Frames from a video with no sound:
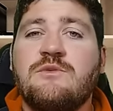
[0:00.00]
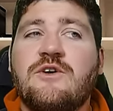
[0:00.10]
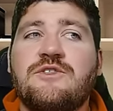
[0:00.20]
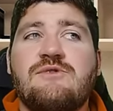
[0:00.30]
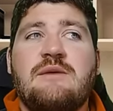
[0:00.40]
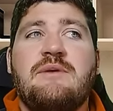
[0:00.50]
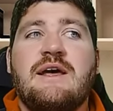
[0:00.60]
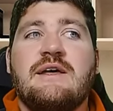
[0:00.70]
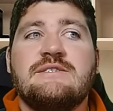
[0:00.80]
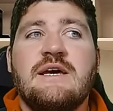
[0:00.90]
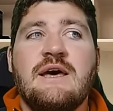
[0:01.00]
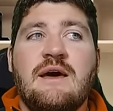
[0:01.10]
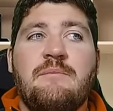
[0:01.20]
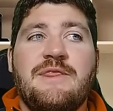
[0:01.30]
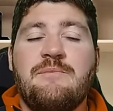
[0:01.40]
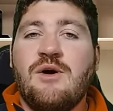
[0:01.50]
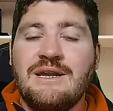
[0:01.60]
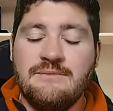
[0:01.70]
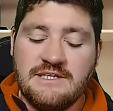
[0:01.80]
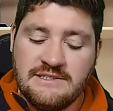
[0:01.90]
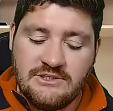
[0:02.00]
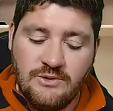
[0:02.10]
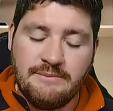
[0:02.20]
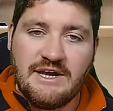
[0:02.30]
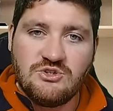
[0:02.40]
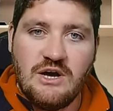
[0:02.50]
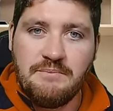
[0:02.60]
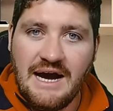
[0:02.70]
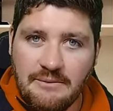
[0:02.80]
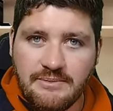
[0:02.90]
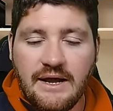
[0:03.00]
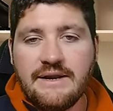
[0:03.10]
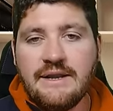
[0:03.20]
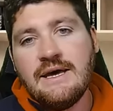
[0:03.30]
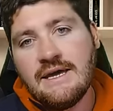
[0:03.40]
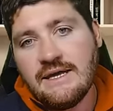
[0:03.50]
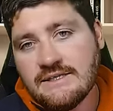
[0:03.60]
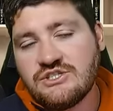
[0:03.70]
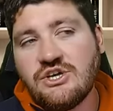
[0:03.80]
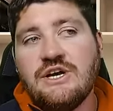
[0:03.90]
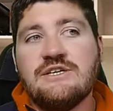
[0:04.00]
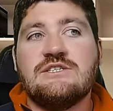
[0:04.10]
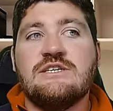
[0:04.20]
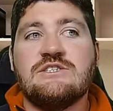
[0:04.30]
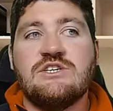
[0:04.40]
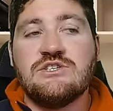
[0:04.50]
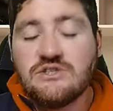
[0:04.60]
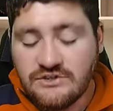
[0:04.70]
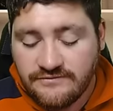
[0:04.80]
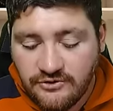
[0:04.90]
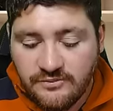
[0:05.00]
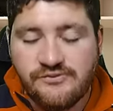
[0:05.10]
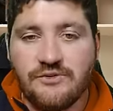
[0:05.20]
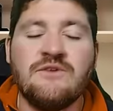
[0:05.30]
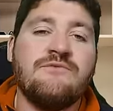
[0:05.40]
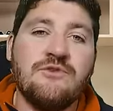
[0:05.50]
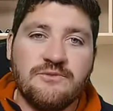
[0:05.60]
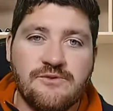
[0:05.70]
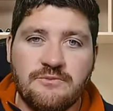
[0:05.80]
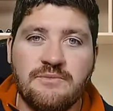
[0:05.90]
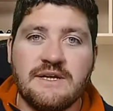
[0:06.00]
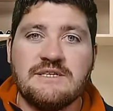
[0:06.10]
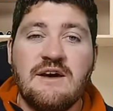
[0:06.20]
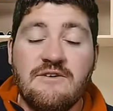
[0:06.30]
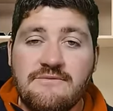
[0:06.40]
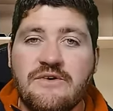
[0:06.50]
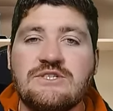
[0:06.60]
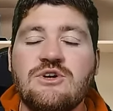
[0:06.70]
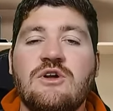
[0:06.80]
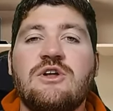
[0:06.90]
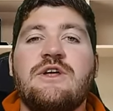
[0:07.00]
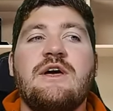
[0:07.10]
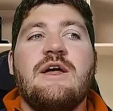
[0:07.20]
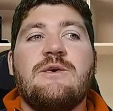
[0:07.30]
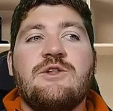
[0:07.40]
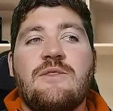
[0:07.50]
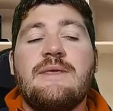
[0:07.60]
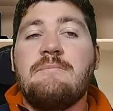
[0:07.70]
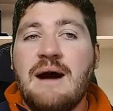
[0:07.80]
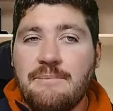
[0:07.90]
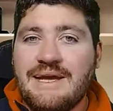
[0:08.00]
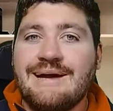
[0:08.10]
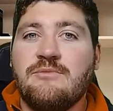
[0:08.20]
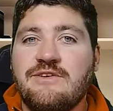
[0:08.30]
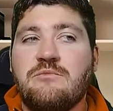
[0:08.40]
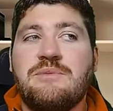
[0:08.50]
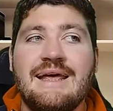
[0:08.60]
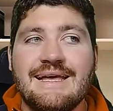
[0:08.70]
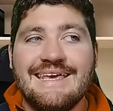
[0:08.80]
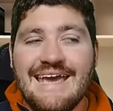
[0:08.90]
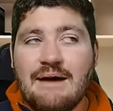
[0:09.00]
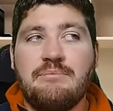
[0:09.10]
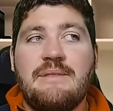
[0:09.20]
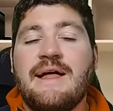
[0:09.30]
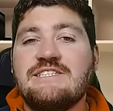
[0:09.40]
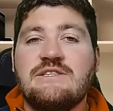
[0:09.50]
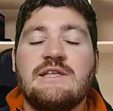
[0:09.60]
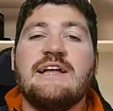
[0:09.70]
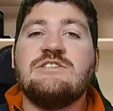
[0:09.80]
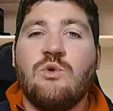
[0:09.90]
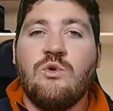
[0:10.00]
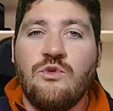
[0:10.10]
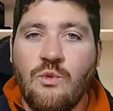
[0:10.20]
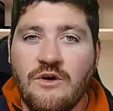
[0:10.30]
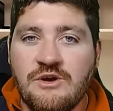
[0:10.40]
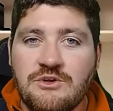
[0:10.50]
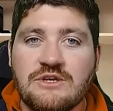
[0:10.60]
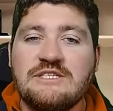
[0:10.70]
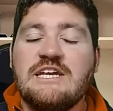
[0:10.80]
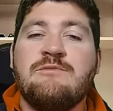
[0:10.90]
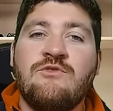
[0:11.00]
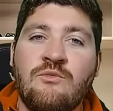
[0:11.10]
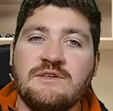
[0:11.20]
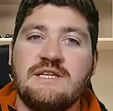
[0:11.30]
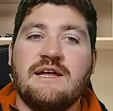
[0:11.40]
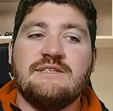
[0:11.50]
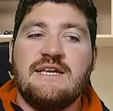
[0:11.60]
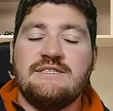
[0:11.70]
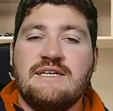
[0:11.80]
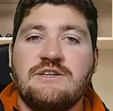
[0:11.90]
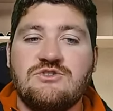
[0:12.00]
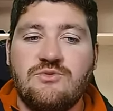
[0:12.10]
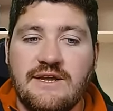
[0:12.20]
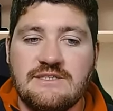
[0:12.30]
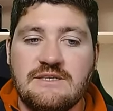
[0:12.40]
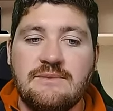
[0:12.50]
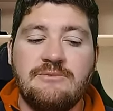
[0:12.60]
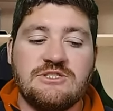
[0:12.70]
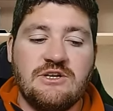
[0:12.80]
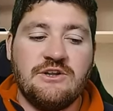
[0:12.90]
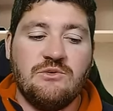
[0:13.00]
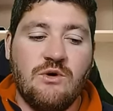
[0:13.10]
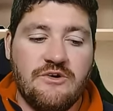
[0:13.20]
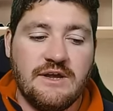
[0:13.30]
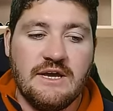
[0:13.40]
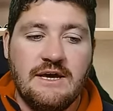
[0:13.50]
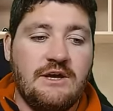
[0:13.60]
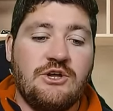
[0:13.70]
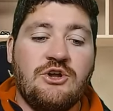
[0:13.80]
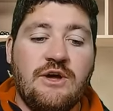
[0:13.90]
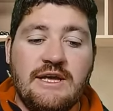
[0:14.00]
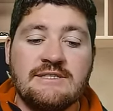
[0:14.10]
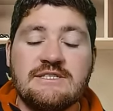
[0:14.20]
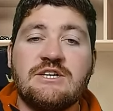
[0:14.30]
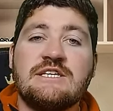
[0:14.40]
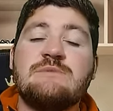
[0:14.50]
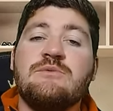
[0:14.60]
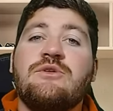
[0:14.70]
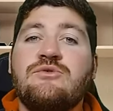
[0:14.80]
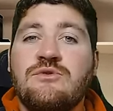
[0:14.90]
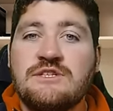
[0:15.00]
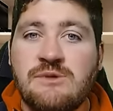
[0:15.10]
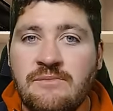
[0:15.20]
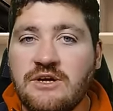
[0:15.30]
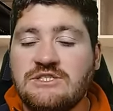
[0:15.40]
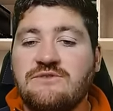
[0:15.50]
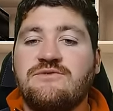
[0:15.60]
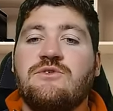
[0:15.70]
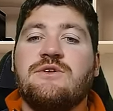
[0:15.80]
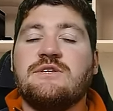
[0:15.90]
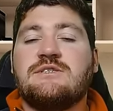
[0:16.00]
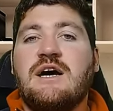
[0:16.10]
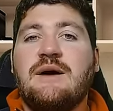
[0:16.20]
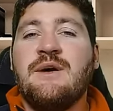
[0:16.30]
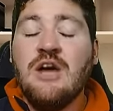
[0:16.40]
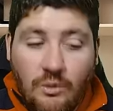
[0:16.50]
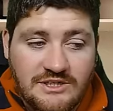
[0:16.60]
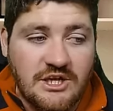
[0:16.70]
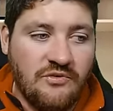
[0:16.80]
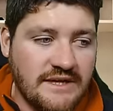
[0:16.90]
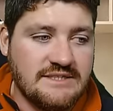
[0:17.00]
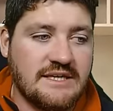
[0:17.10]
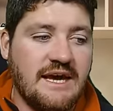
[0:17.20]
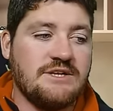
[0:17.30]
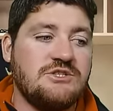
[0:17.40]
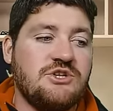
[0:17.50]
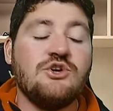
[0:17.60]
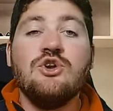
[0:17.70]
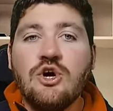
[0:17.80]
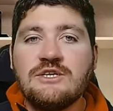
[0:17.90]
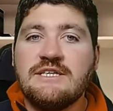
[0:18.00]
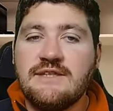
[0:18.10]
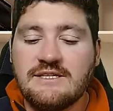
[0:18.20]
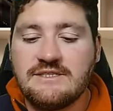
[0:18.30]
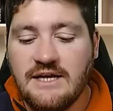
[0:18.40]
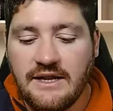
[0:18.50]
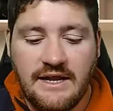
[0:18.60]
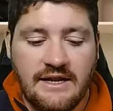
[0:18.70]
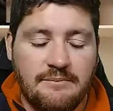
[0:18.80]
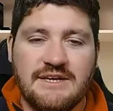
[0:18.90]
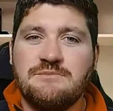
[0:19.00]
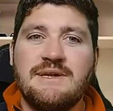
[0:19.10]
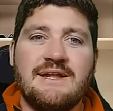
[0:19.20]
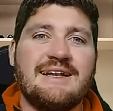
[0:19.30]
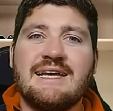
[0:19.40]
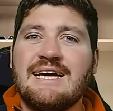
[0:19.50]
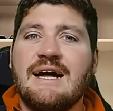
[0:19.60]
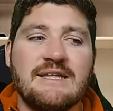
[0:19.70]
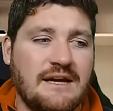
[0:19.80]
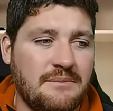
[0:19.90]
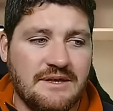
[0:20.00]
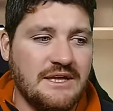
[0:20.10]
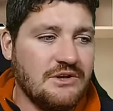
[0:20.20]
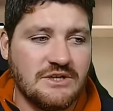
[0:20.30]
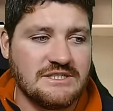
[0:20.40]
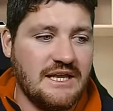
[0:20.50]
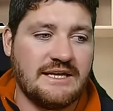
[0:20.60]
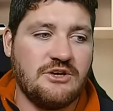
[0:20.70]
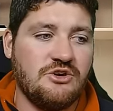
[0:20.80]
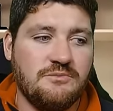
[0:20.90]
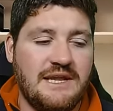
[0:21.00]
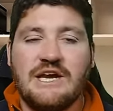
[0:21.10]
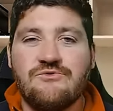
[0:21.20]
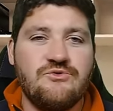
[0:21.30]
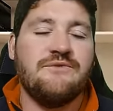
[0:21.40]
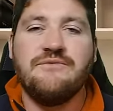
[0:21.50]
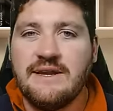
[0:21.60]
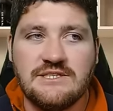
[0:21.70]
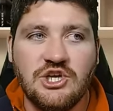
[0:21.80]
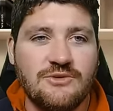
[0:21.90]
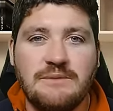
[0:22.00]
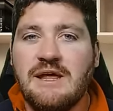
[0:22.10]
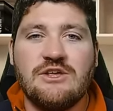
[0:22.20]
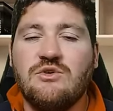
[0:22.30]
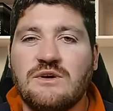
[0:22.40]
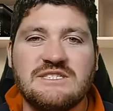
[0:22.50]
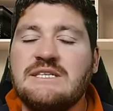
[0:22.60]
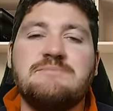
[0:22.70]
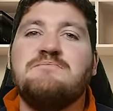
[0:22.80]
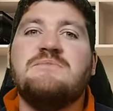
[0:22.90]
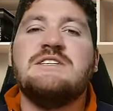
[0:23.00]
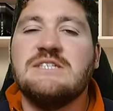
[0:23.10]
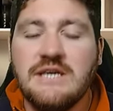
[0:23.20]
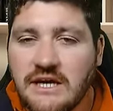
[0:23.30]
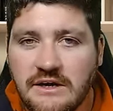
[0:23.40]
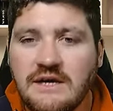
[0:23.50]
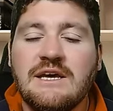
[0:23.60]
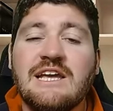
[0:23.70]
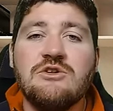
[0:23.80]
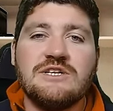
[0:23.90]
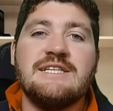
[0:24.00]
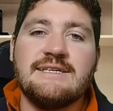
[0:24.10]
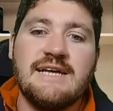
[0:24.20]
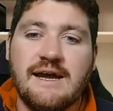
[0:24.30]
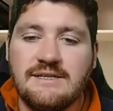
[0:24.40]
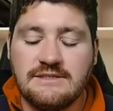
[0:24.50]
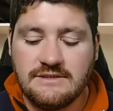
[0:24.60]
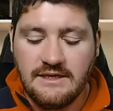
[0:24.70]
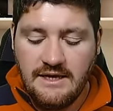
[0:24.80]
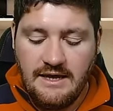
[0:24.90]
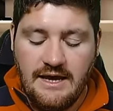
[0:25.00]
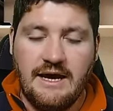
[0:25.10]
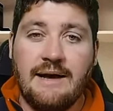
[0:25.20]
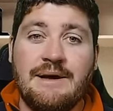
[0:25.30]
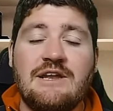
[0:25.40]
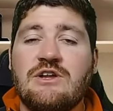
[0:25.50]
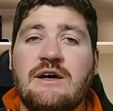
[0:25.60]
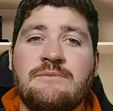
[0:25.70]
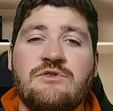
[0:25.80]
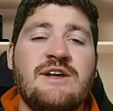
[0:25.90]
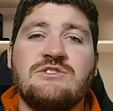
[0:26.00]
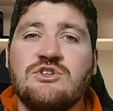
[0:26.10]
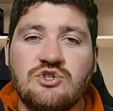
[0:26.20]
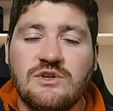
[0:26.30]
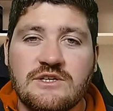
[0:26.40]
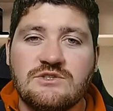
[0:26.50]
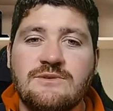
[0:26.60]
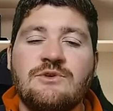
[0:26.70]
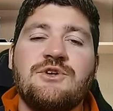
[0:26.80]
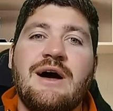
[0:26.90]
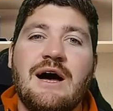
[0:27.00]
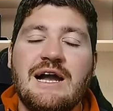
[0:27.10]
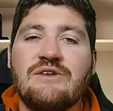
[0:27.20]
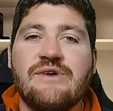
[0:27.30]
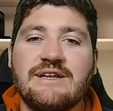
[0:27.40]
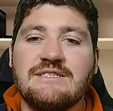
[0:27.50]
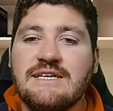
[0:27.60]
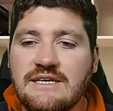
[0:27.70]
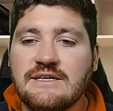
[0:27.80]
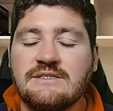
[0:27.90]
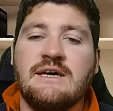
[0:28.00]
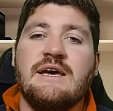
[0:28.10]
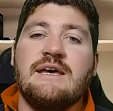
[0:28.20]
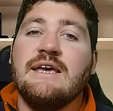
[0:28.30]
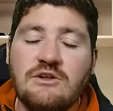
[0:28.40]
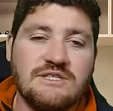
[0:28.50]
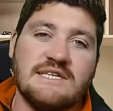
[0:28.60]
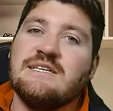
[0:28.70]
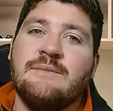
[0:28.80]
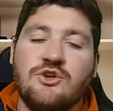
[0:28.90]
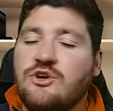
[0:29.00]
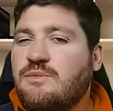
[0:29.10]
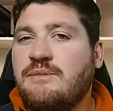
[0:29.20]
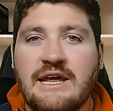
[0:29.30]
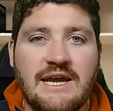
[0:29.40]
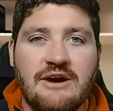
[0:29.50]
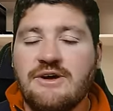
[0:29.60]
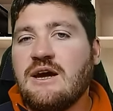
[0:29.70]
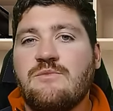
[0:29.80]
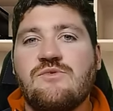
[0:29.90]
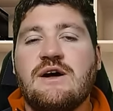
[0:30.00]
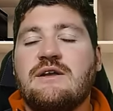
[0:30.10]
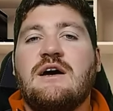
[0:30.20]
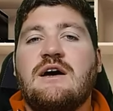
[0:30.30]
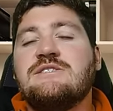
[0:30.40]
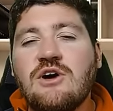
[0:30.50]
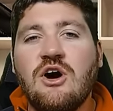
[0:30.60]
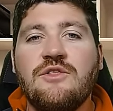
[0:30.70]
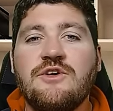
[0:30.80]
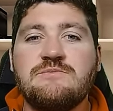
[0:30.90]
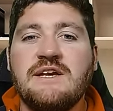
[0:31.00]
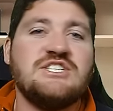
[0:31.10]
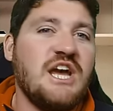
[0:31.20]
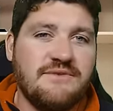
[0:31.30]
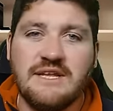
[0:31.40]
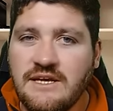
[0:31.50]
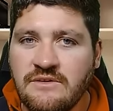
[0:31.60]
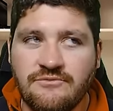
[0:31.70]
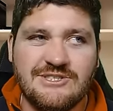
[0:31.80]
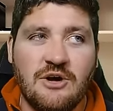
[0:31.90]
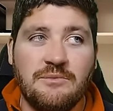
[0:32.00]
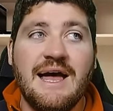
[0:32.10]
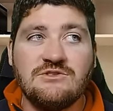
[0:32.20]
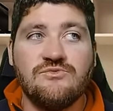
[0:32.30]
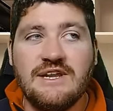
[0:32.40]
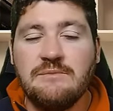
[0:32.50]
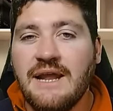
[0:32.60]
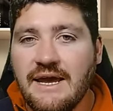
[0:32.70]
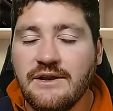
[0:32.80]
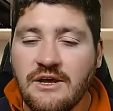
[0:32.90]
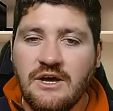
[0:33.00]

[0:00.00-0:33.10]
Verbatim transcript: we've got the right players. But the problem is, until we make sure our pipeline is, is, is, is, is foolproof, not foolproof, but very solid, you know, there might become a bit of a player gap. And that's the that's what the worry when you see a performance like this SC under 20. People suddenly worry you know, is this going to spill through the spring market in a few years' time? Which I don't think is the case. You know, you looked at that side and about to be like Shakani. I mean, he looks like he could be like a Ruan Venter. He could be playing URC this year. He looks that talented. Uh, and um, Lorenzo Julius, you know, you all know how highly rated he is. He looks like someone who could be playing Currie Cup right now. So there are those players. JF Van Heerden, for example, has already played